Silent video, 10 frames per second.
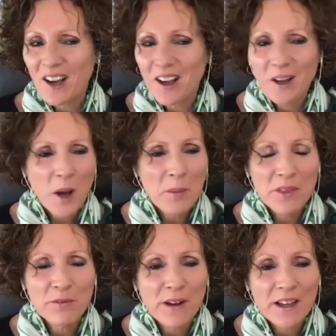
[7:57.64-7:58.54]
I mean, the
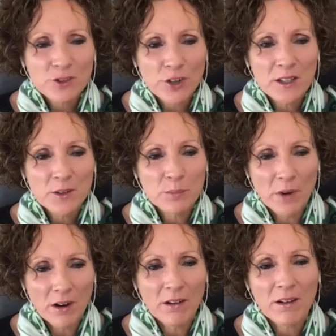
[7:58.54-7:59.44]
fair trade
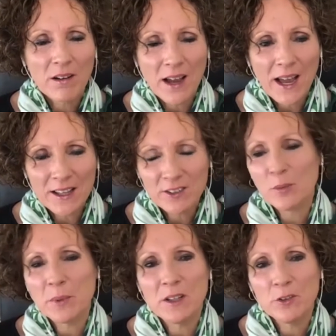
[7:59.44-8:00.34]
mark has to
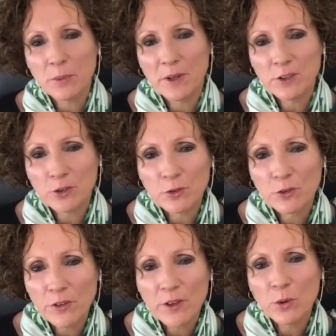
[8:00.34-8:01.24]
be inspirational
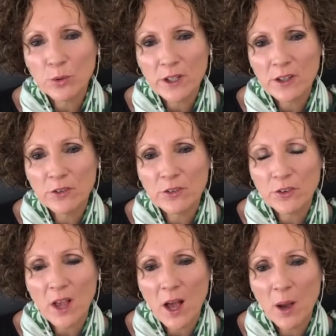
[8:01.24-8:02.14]
to the audience,
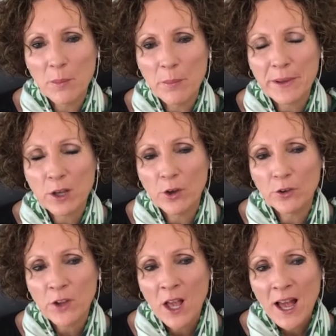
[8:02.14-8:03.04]
because